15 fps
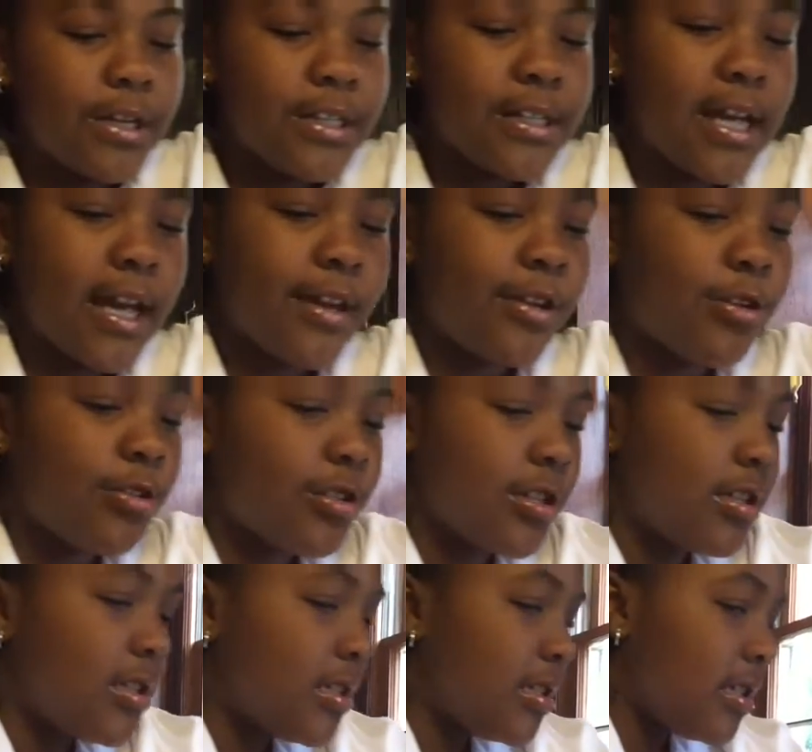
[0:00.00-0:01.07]
container
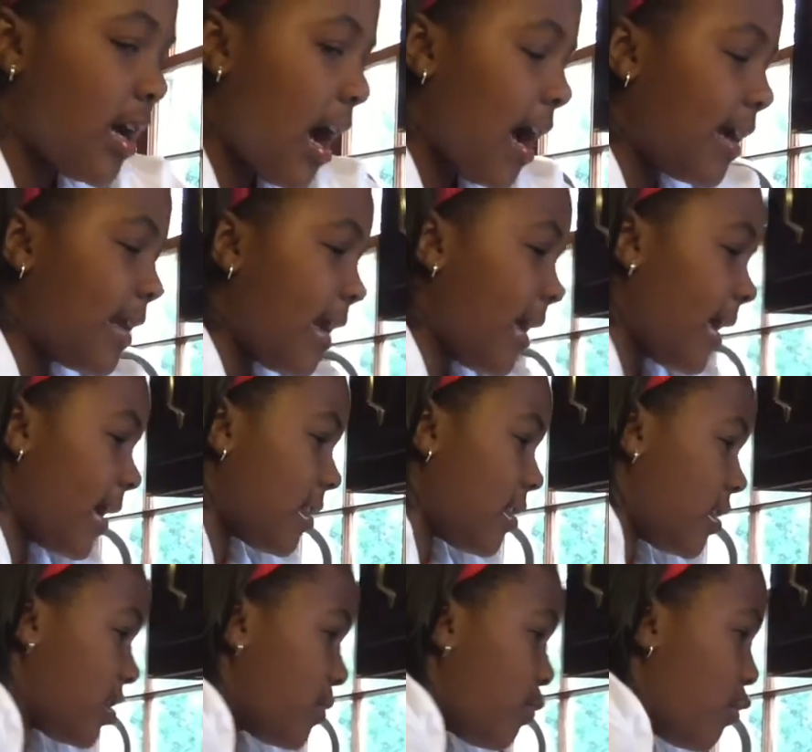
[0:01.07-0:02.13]
to the side and
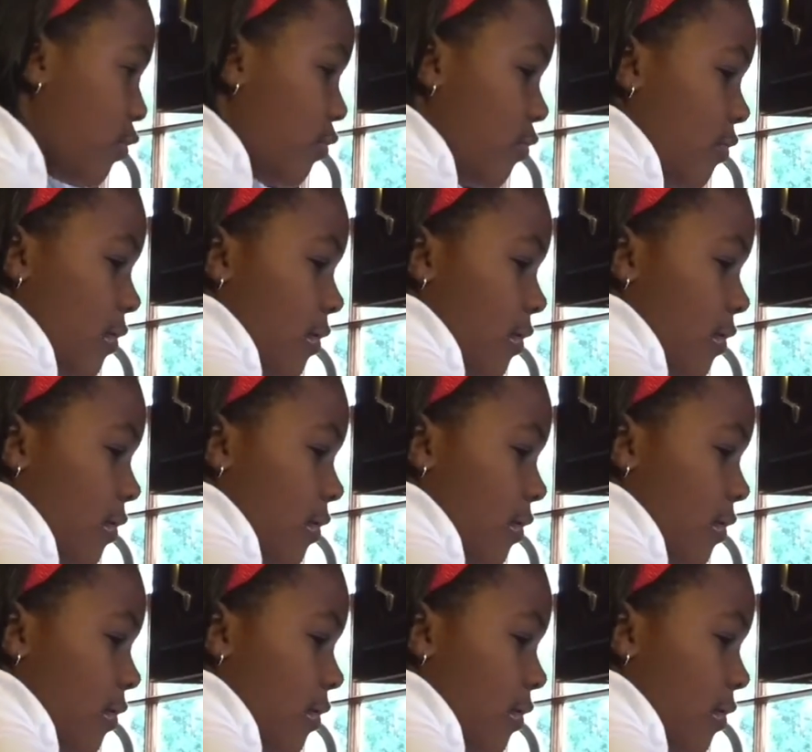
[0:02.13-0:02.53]
the spoon.